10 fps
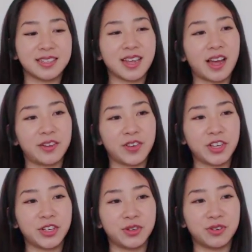is kind
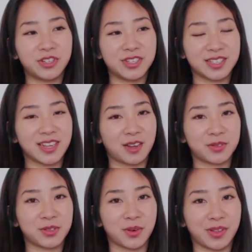of a huge
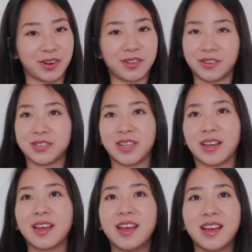discount store there.
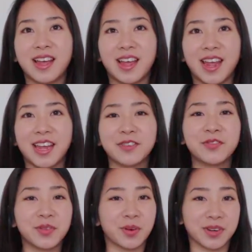There's like
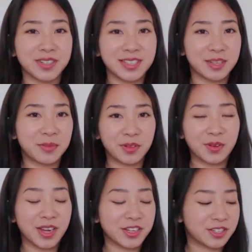8 floors, some
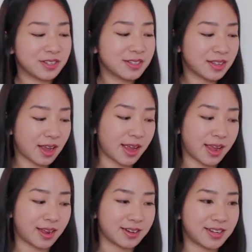of the locations,
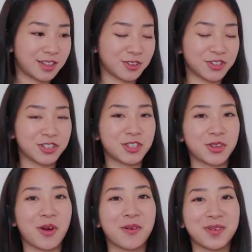and there's
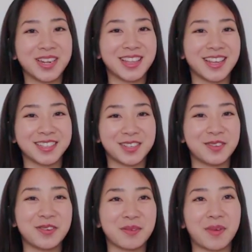just so many
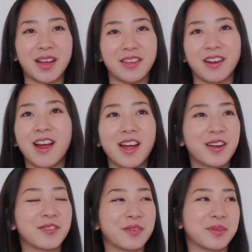things that you can buy there,
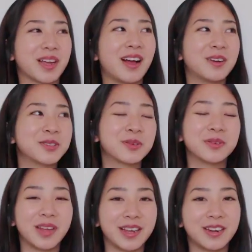from like
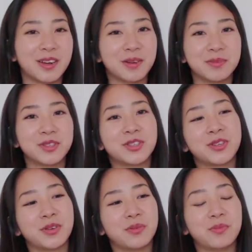household items
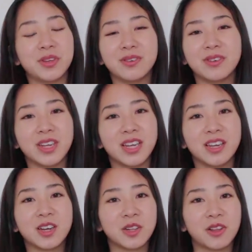to
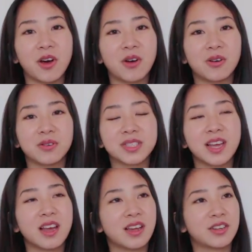beauty,
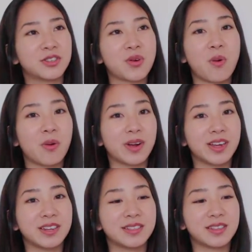clothes,
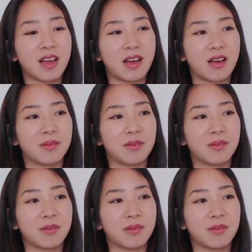toys,